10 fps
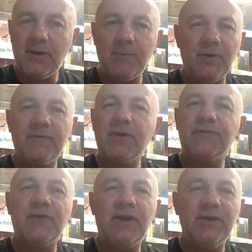I'm not even going
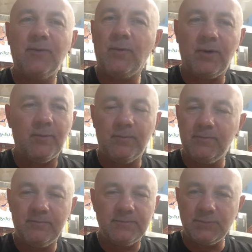to tell you
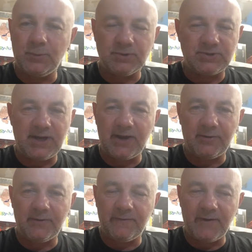what's going
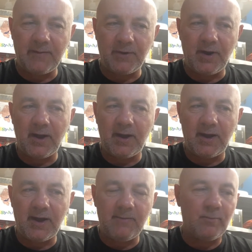on the vape night.
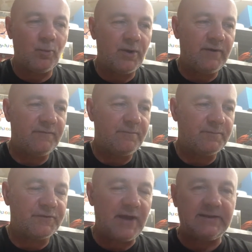We've
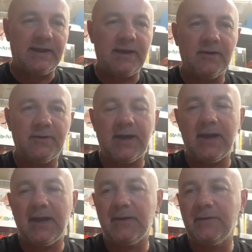sat down
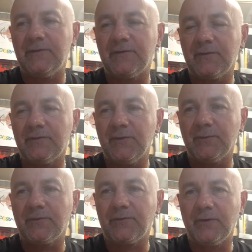and
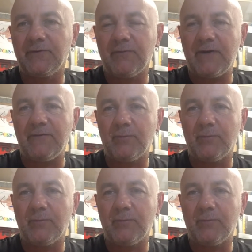talked through some raffle